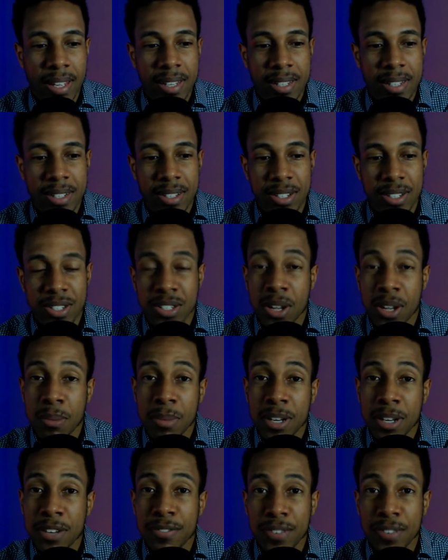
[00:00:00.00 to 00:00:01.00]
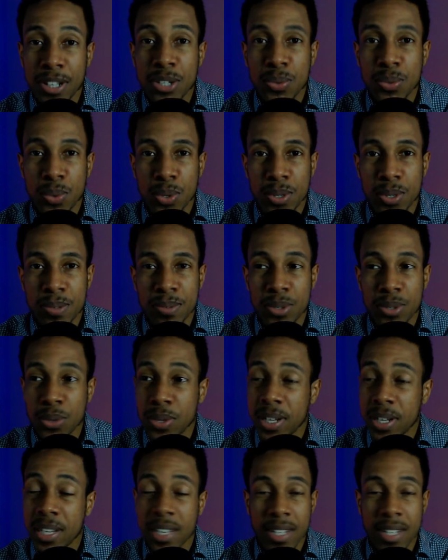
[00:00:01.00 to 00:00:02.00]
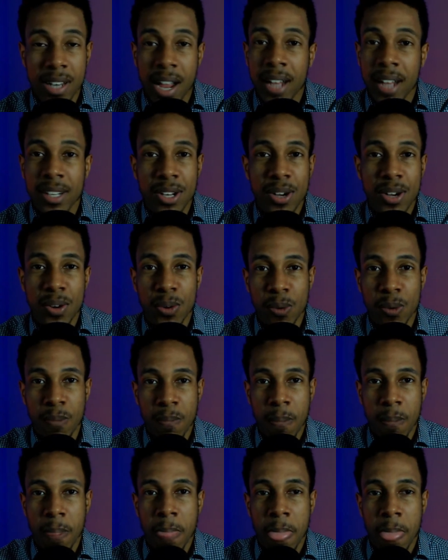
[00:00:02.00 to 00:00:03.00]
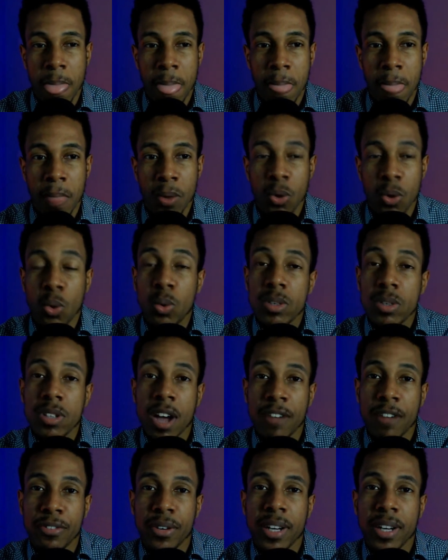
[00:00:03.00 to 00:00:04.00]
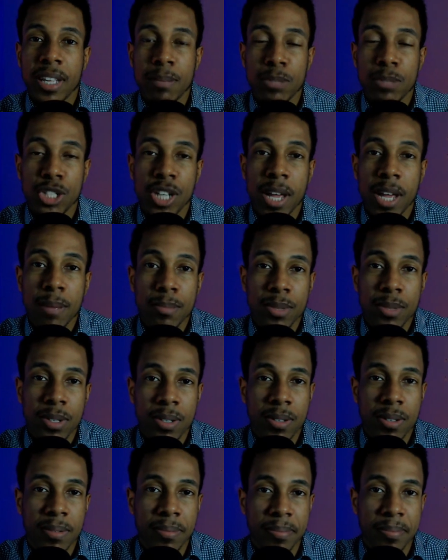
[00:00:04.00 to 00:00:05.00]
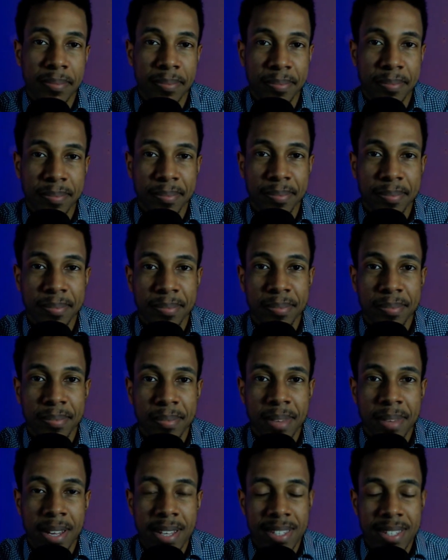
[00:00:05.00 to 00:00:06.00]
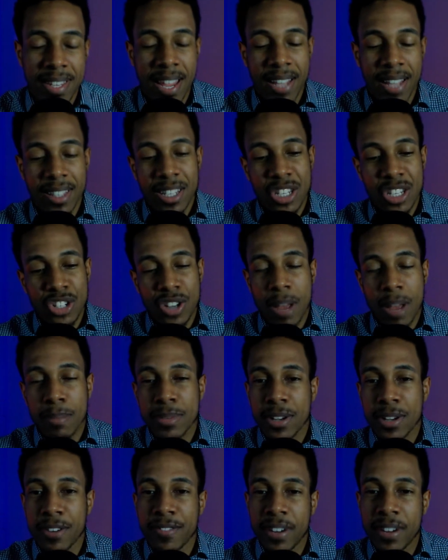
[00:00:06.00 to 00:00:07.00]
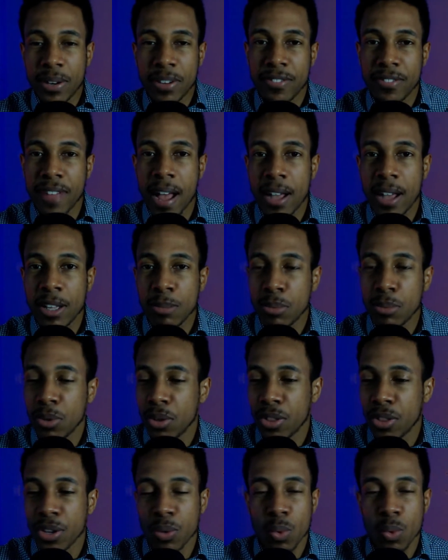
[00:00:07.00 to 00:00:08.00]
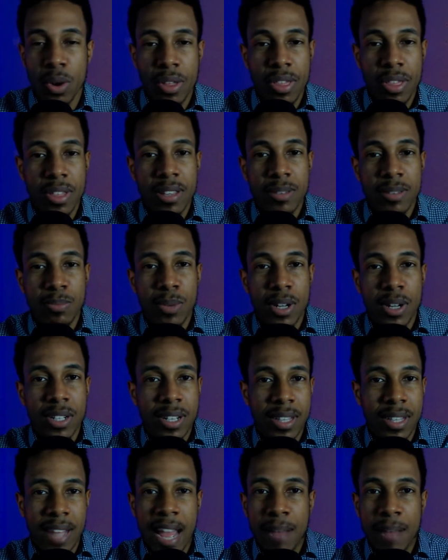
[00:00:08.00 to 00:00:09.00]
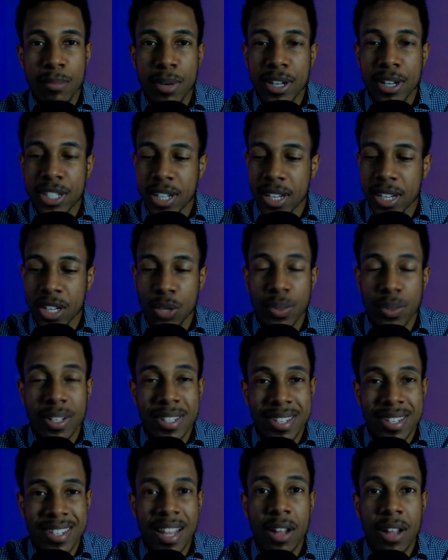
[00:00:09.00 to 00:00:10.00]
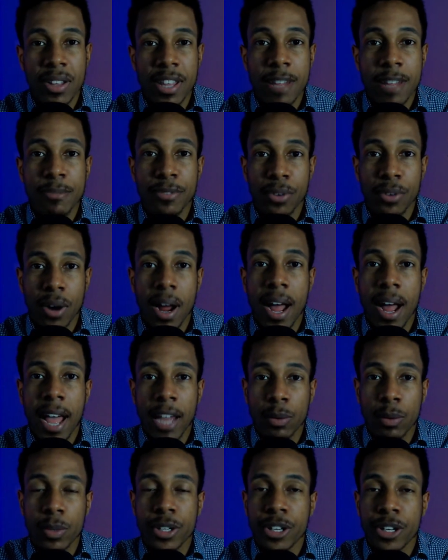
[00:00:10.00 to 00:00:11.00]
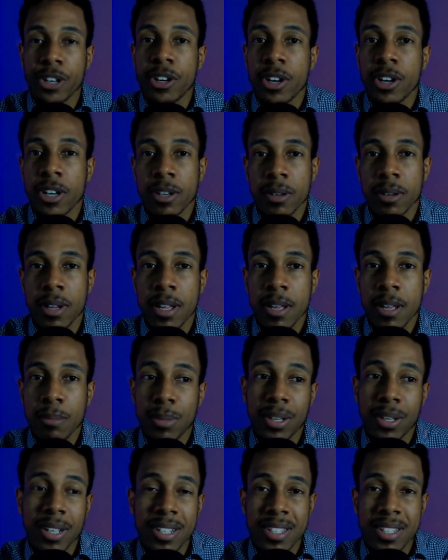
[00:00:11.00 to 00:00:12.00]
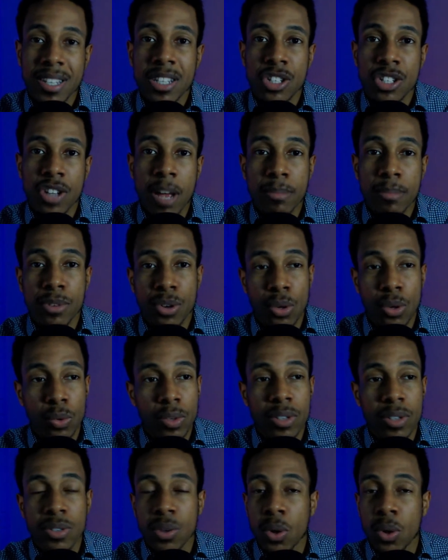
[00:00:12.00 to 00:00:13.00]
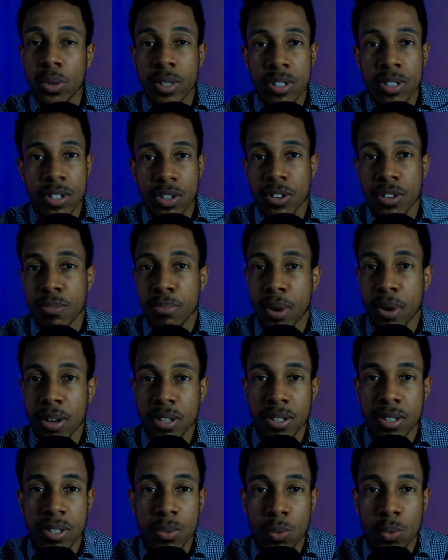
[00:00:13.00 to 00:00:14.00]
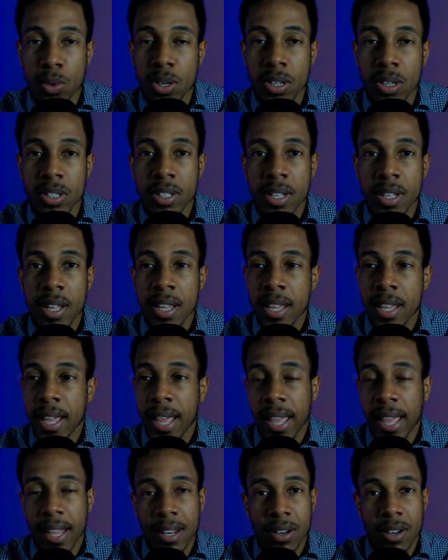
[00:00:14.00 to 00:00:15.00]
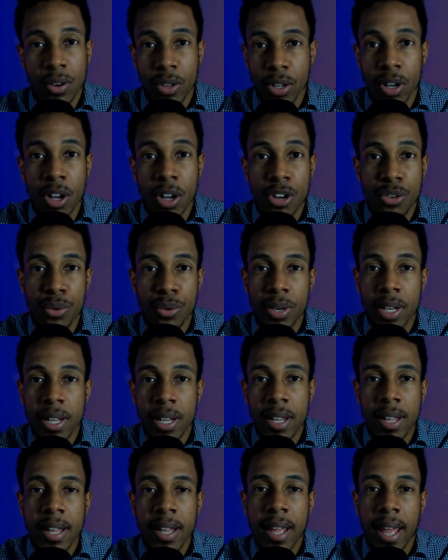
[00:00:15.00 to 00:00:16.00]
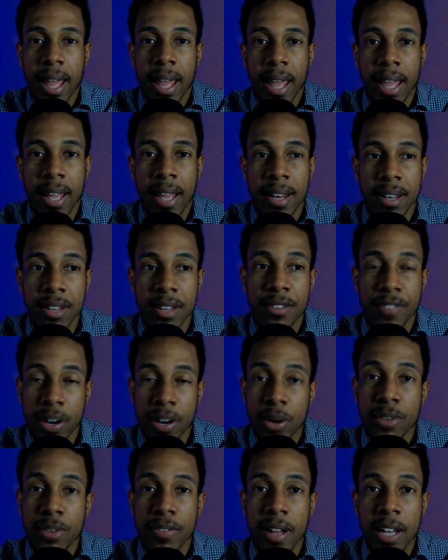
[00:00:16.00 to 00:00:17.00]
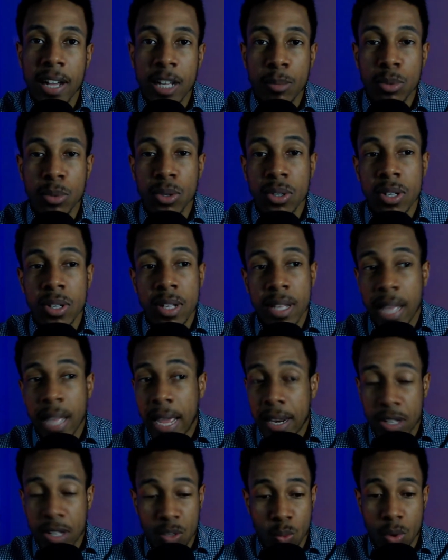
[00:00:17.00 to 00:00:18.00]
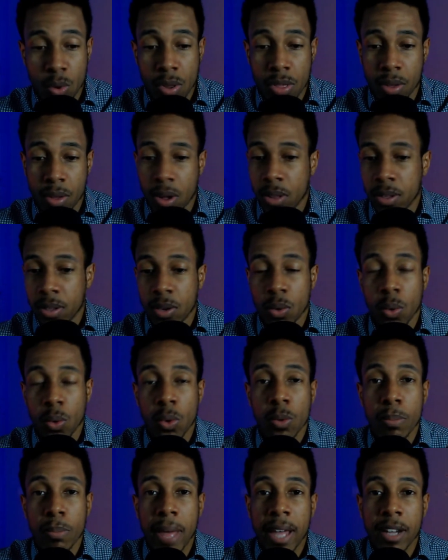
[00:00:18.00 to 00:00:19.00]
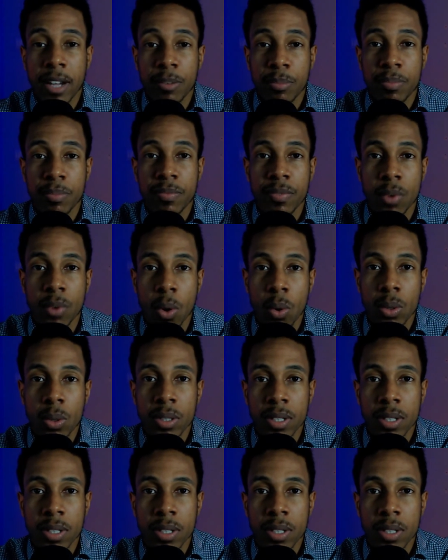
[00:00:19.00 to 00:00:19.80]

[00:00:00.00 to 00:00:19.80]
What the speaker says: some individual who he did not know, who was offering him gems, saying these gems are very valuable, they're worth this much and that much, and you can sell them for a high return because these gems are only sold in certain parts of the world or the country, and they're very valuable, and it's worth the whole bag of gold.